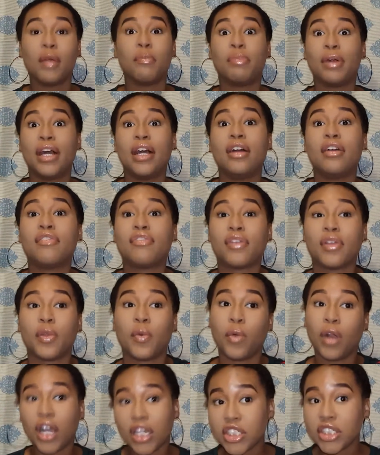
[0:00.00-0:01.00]
But for the
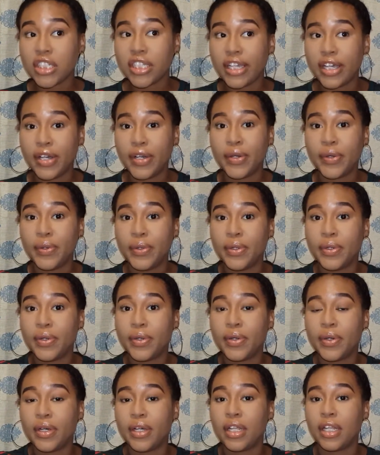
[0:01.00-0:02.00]
wash and go,
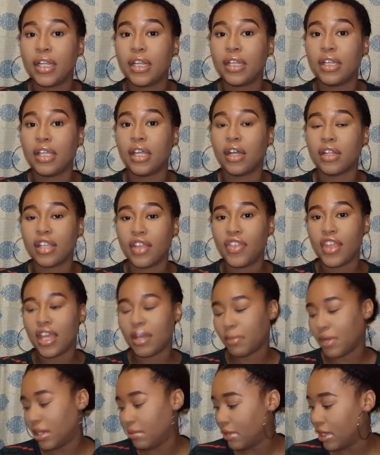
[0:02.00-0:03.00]
the only thing
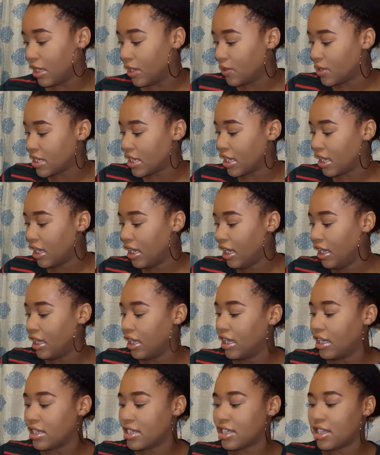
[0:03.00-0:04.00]
I'm going to be using
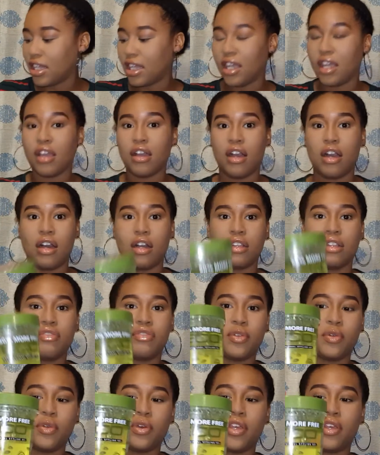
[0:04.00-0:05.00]
is the
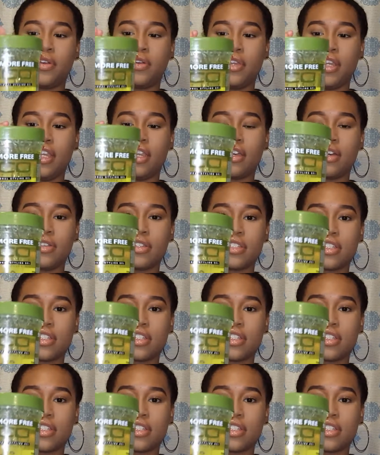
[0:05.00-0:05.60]
Olive Oil Eco